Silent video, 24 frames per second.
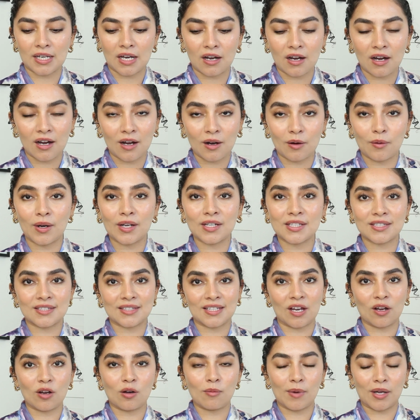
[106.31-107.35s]
how I
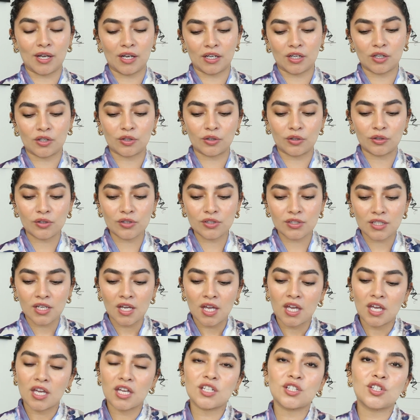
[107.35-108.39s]
style my curls,
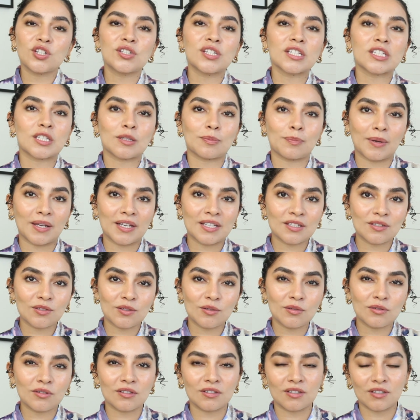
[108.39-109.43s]
and just explain to
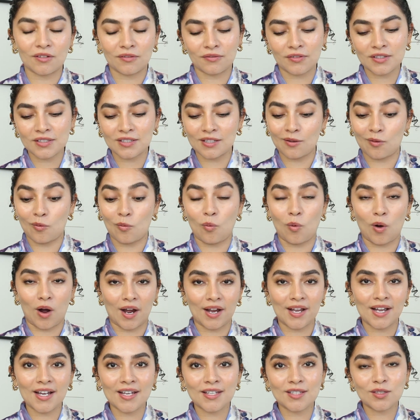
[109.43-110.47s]
you the difference and
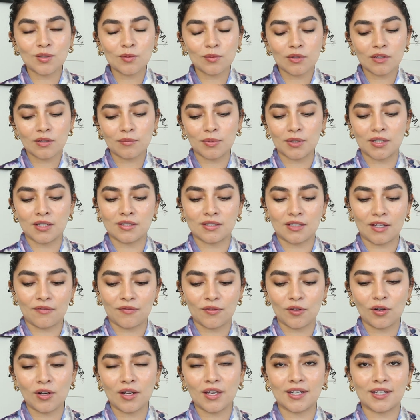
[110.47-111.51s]
why I do it, because I
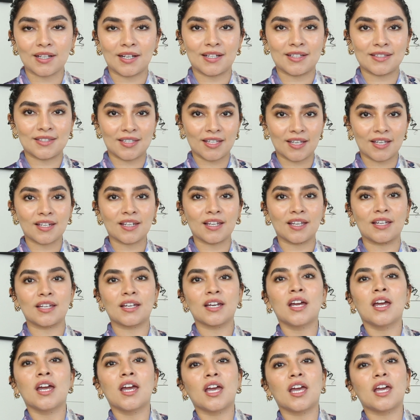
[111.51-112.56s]
feel like I said, like,
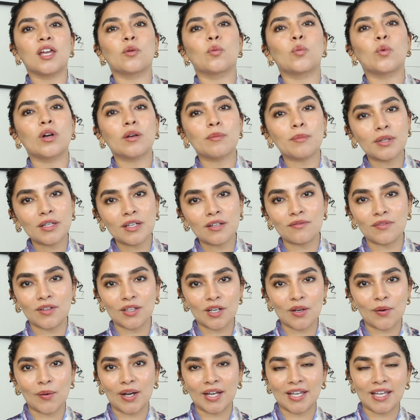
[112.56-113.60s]
in 1-minute
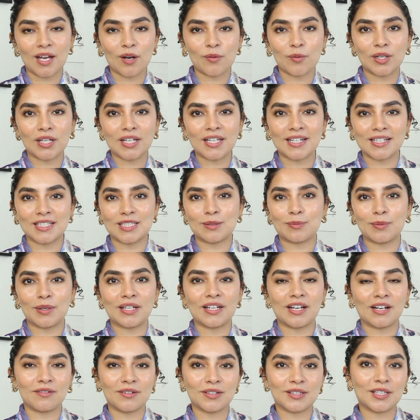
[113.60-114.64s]
video I can't really explain
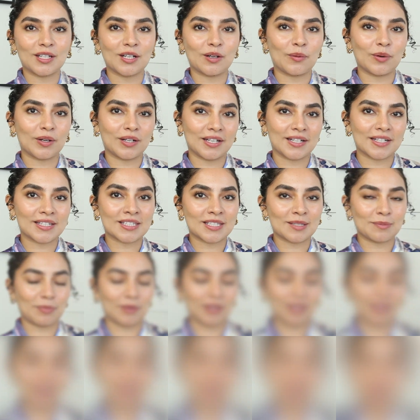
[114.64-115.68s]
everything I want to
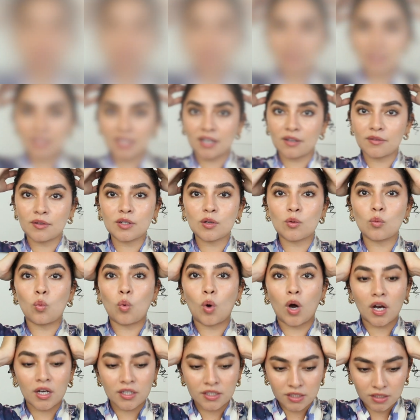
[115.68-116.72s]
explain. Like I said, I already
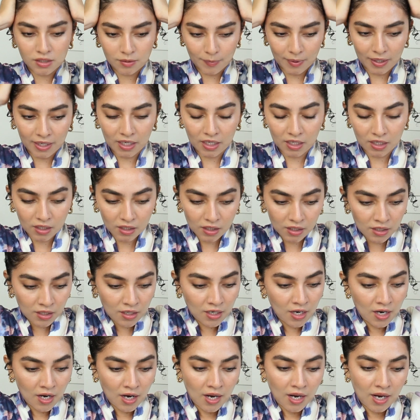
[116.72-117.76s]
washed my hair,
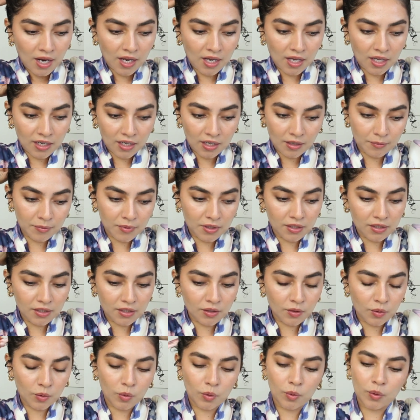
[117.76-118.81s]
and I'm gonna
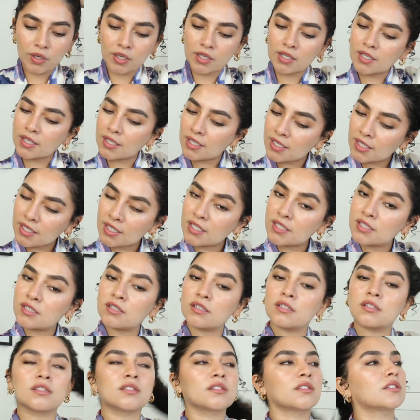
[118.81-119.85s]
quickly
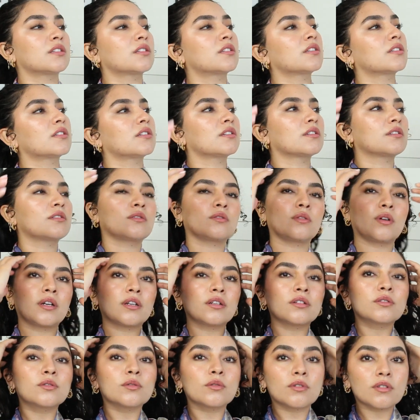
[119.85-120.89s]
just try to
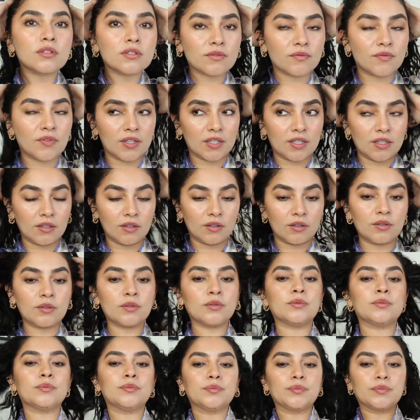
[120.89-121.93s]
do this video.